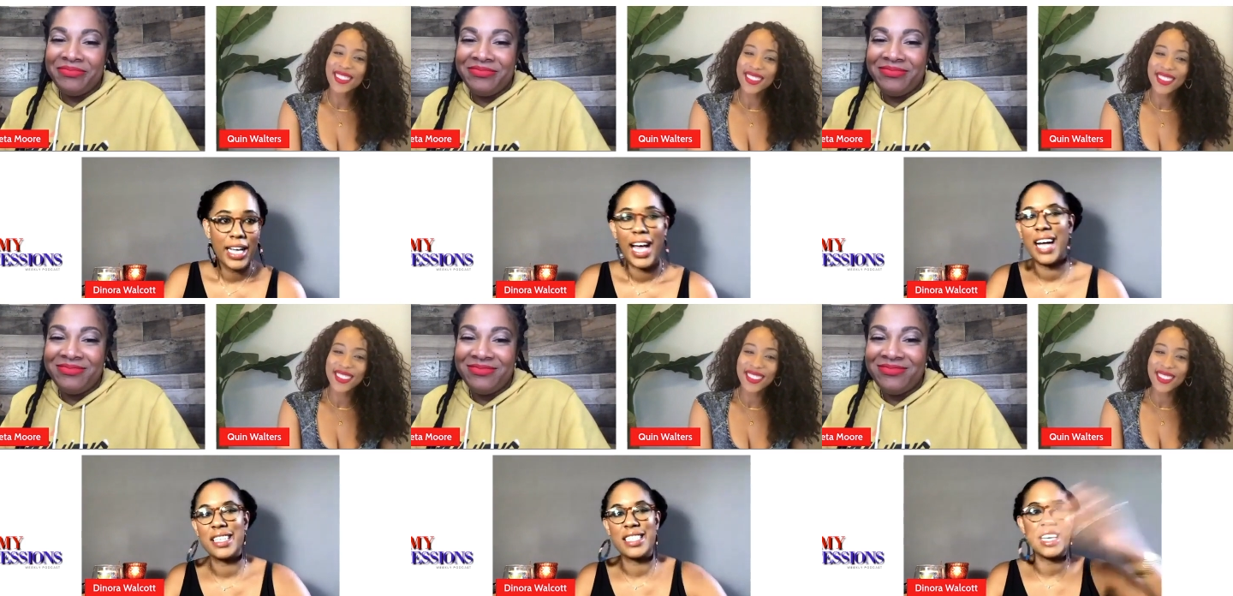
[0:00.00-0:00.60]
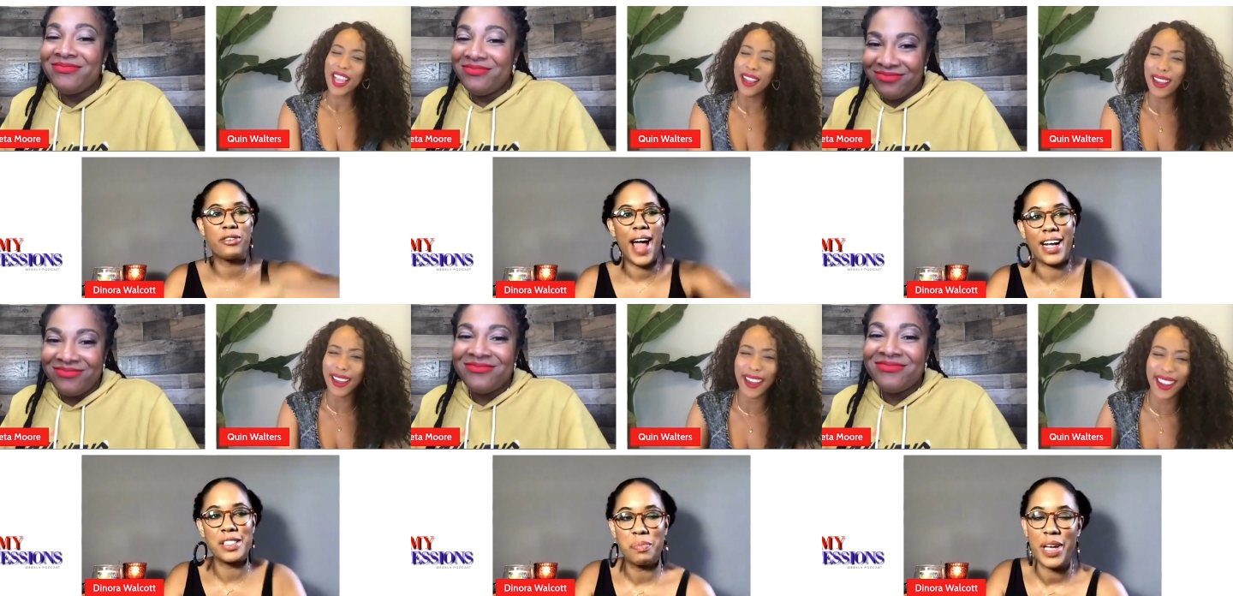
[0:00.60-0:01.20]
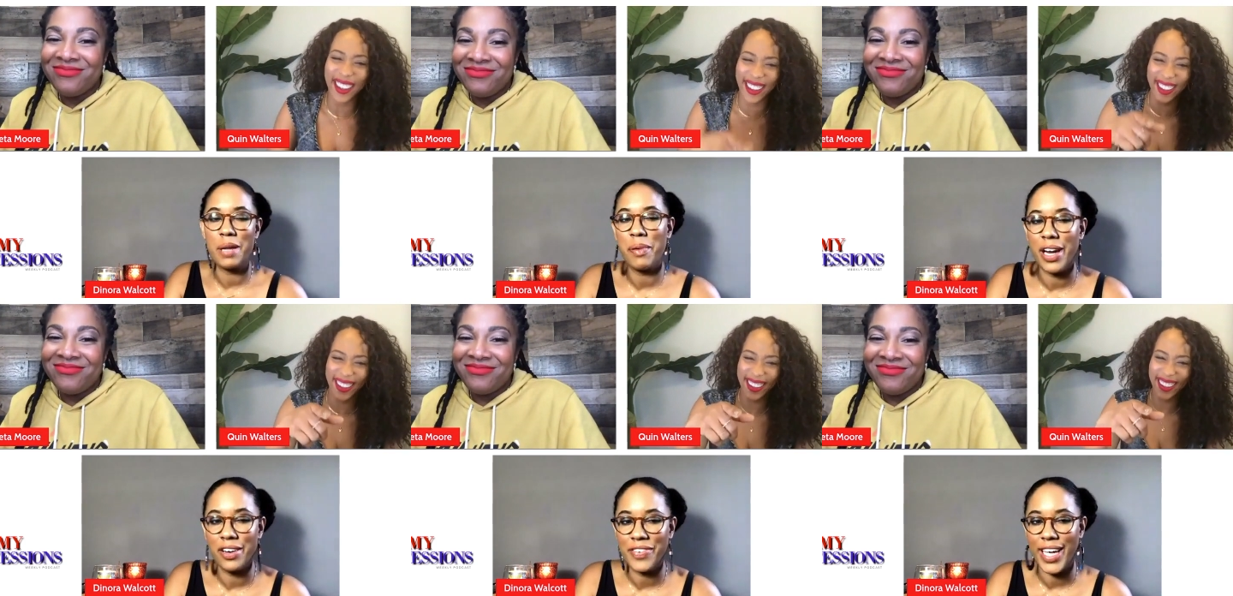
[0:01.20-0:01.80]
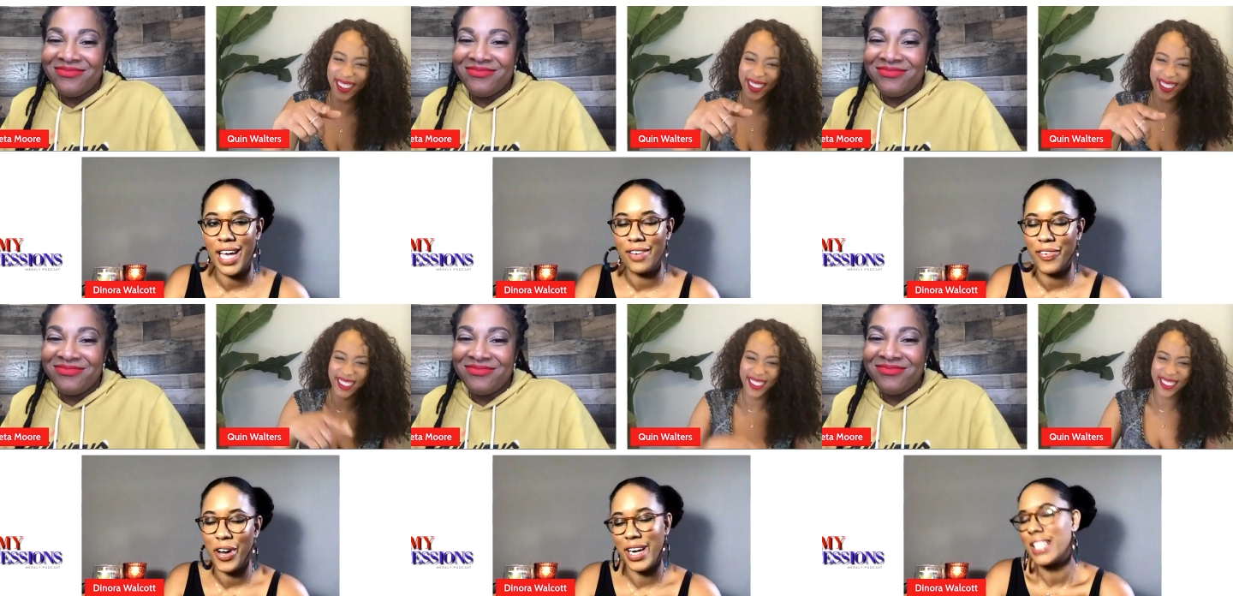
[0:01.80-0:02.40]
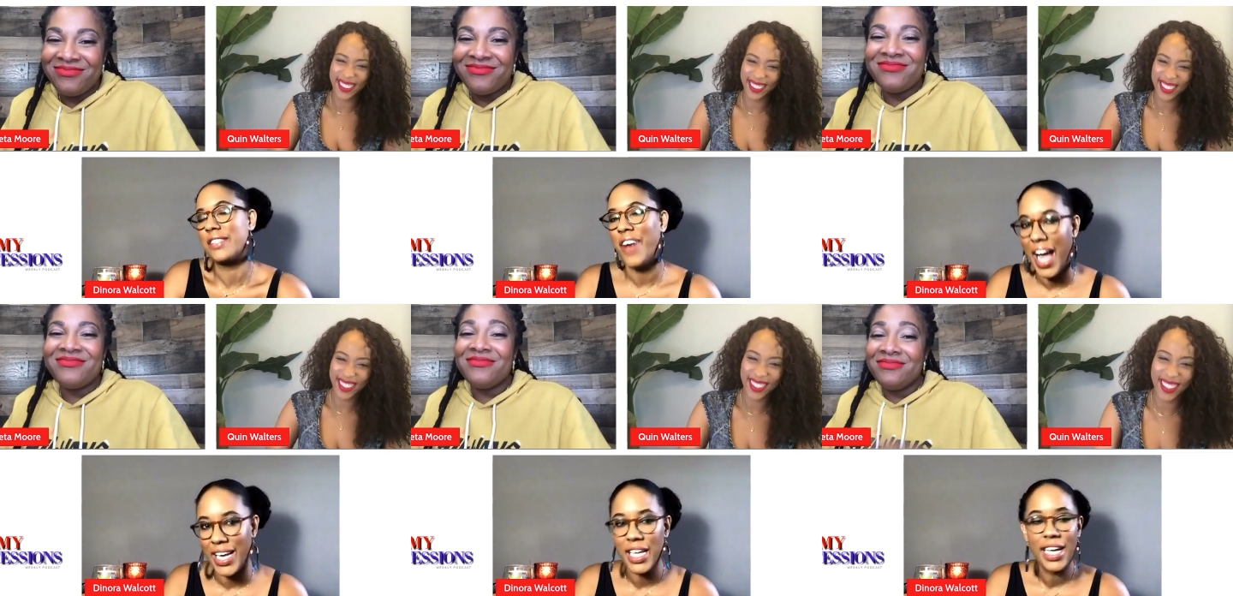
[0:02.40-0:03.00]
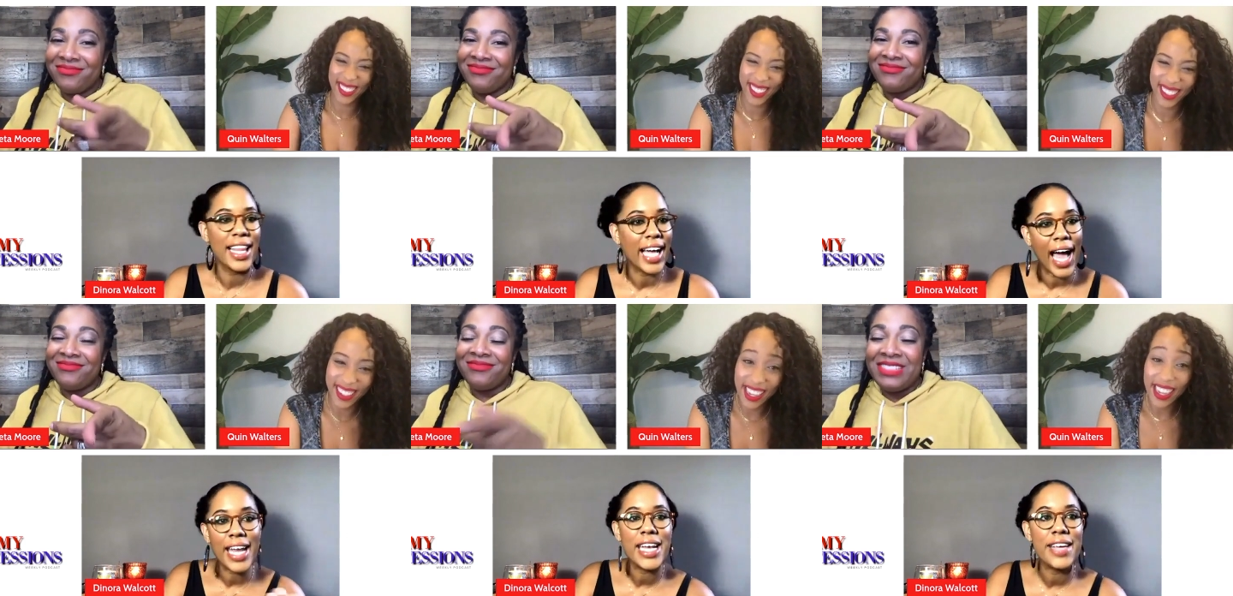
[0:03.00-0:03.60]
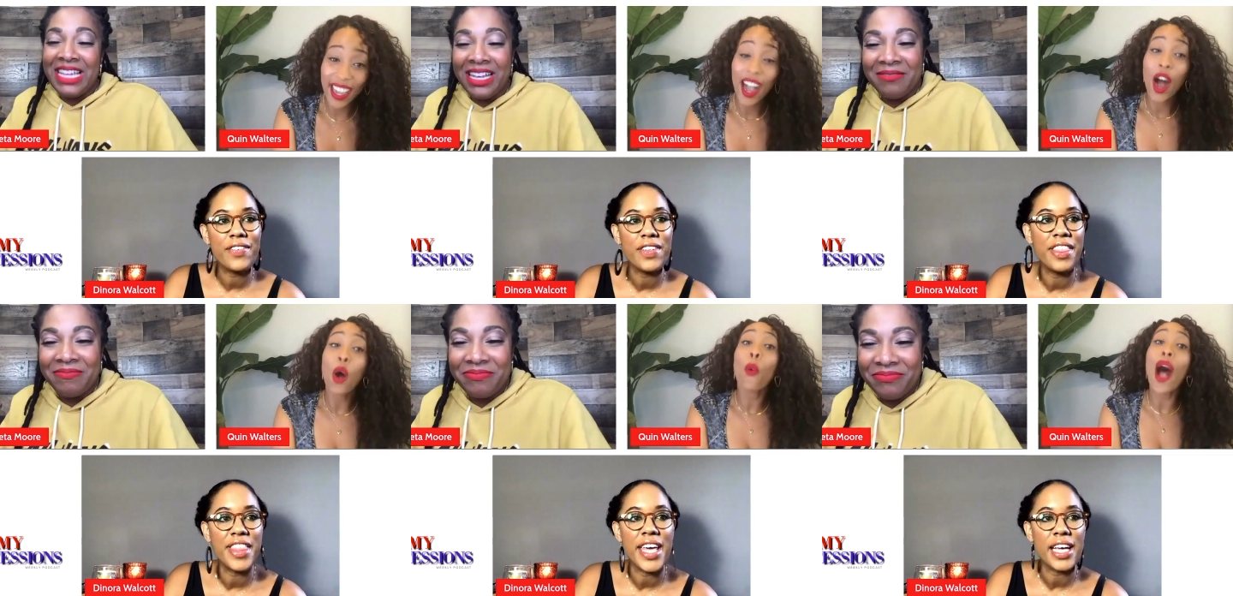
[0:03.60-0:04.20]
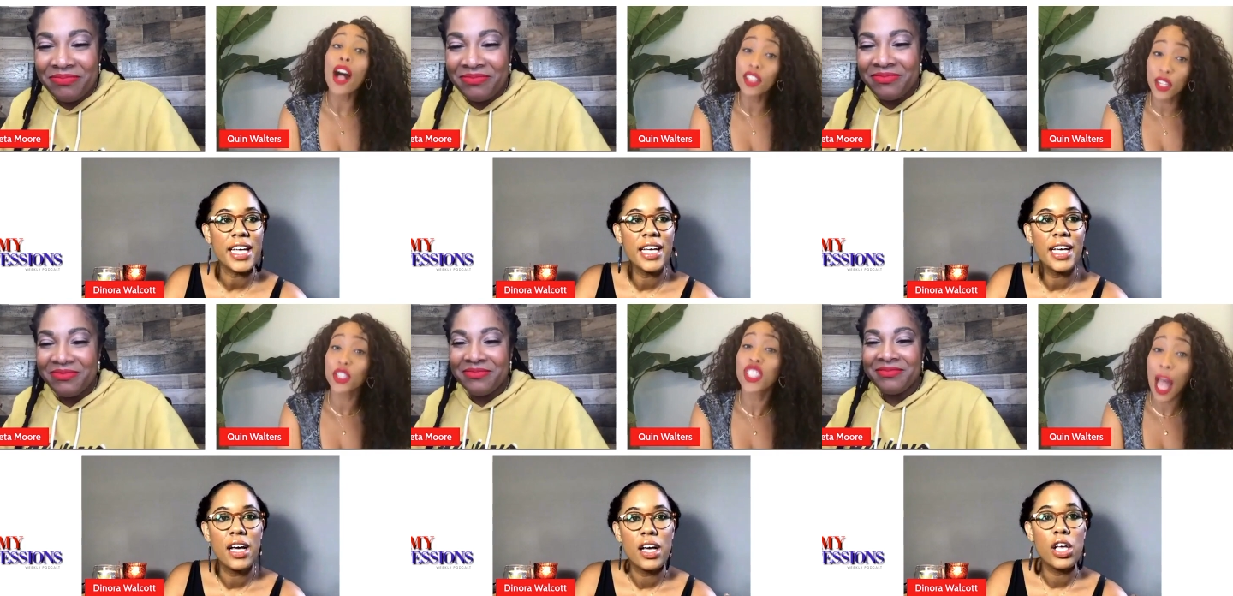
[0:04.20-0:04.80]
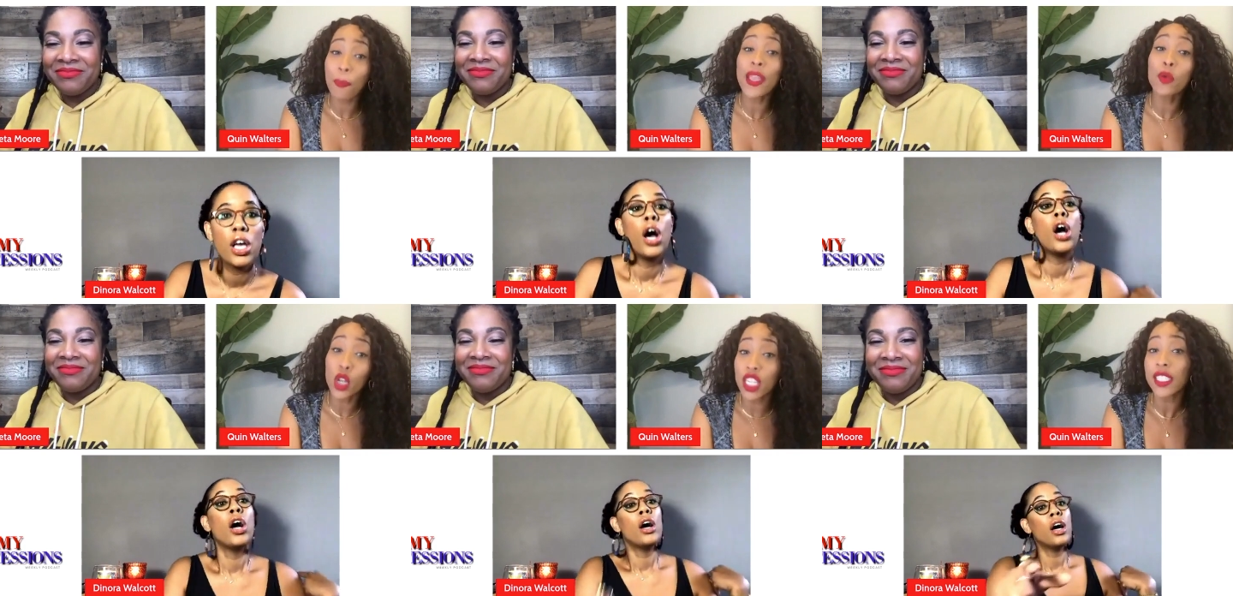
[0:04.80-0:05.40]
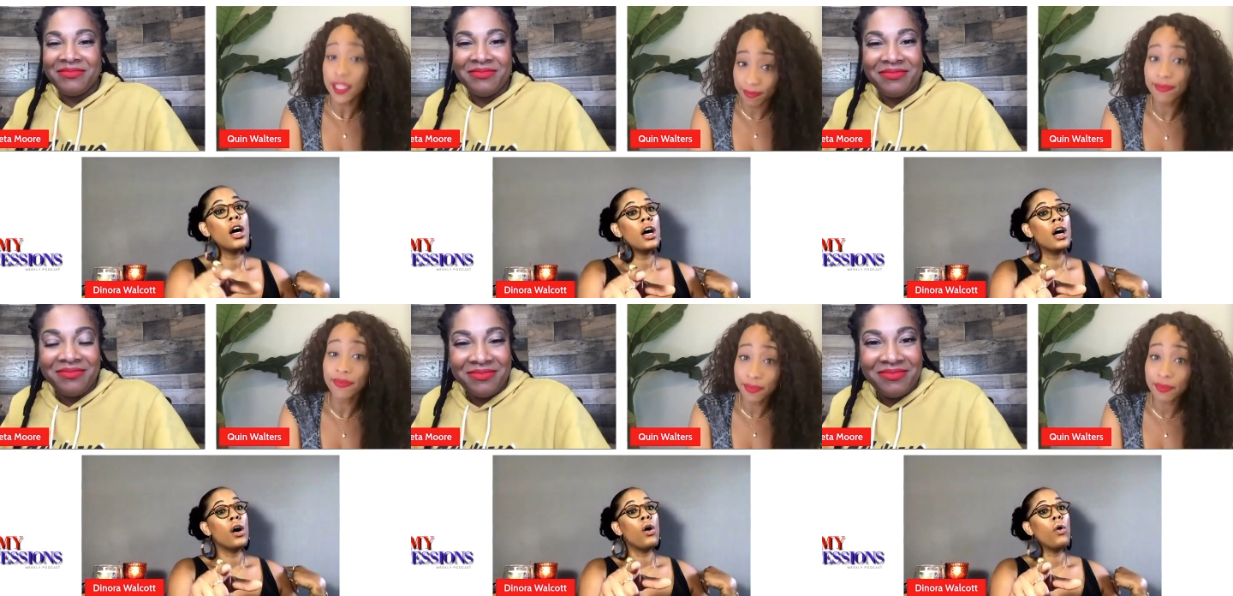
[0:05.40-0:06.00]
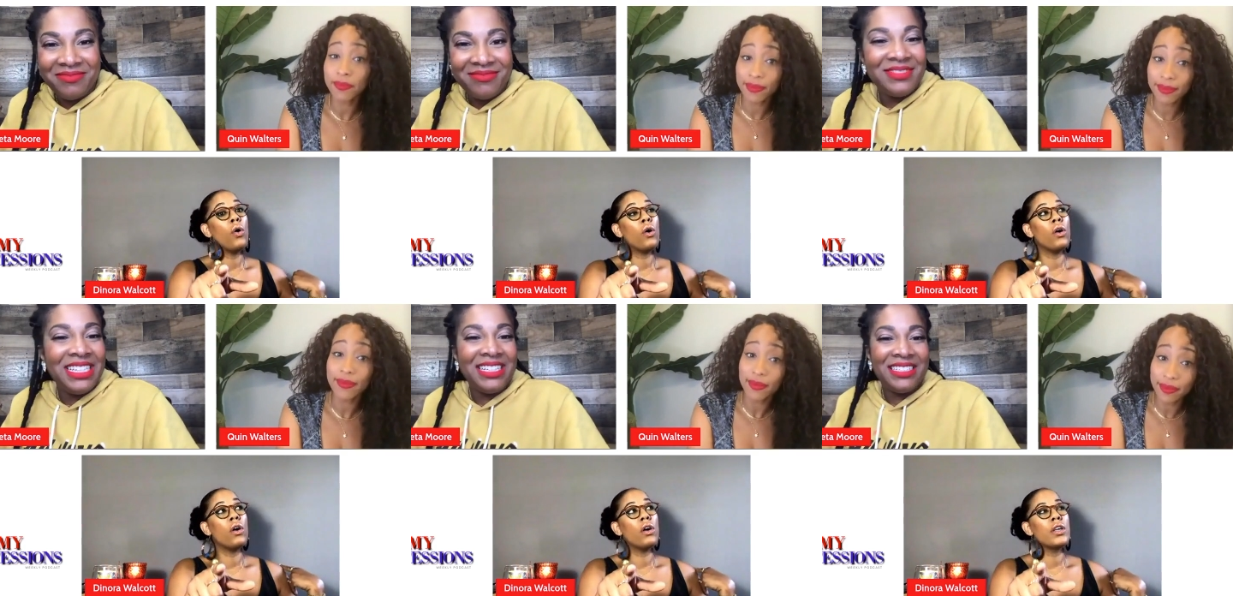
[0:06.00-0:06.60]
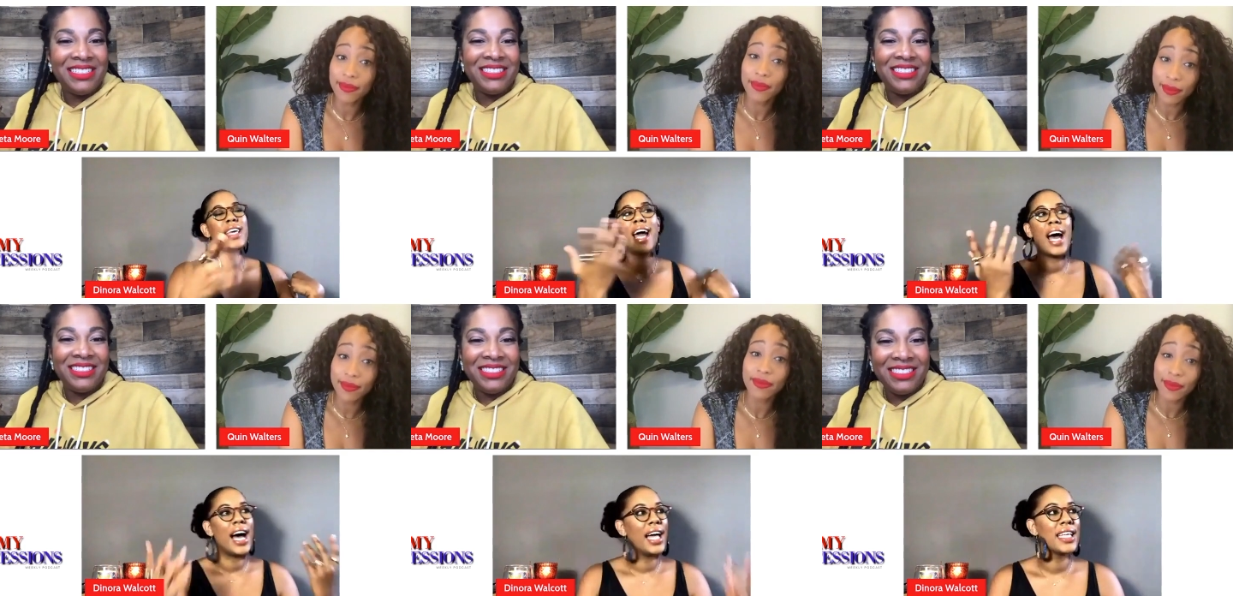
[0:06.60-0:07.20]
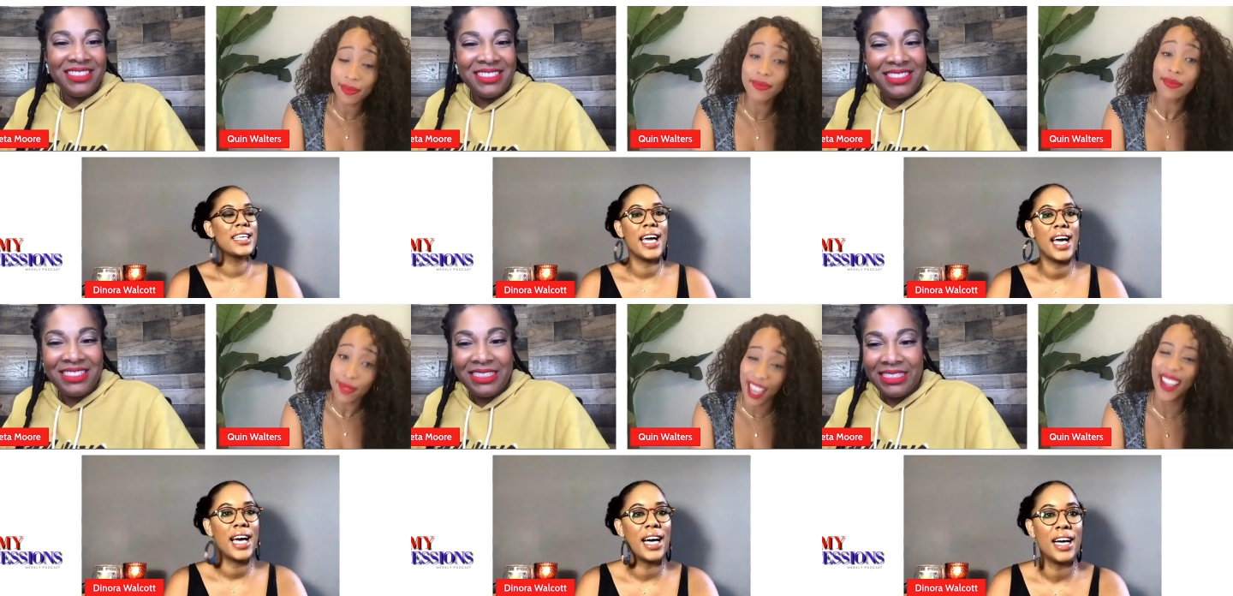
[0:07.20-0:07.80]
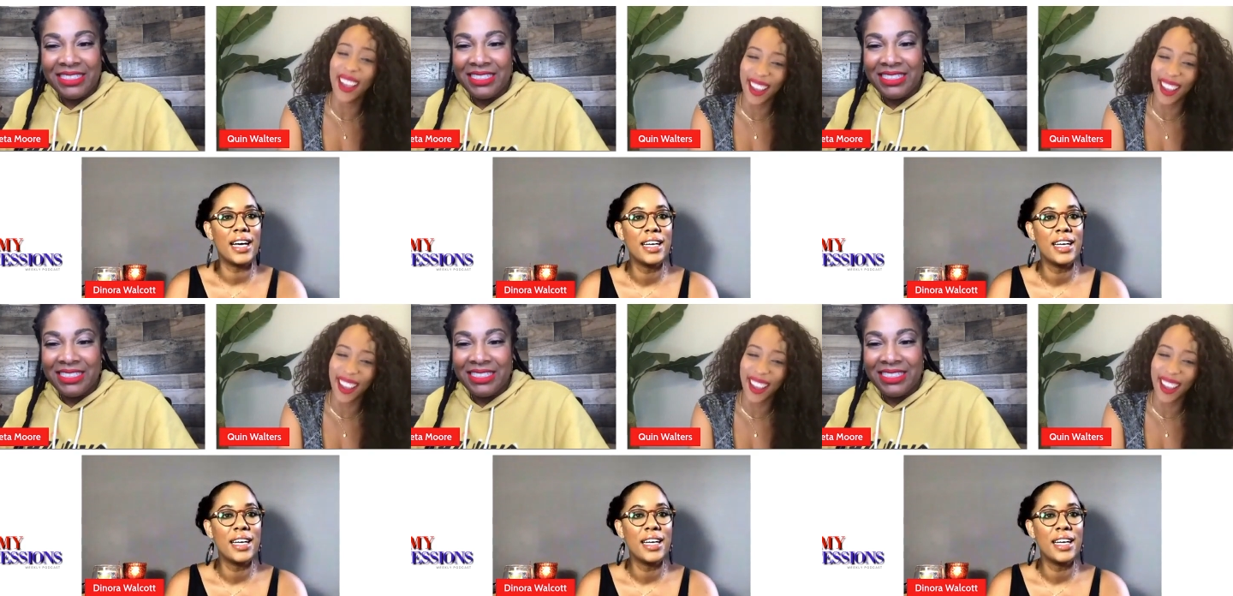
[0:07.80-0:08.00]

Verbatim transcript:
Speaker 1: I'll just eat crackers and peanut butter if I can't afford it. It's fine. Like I didn't even yeah. while you're chopping wood. Yeah. Yeah. Yeah.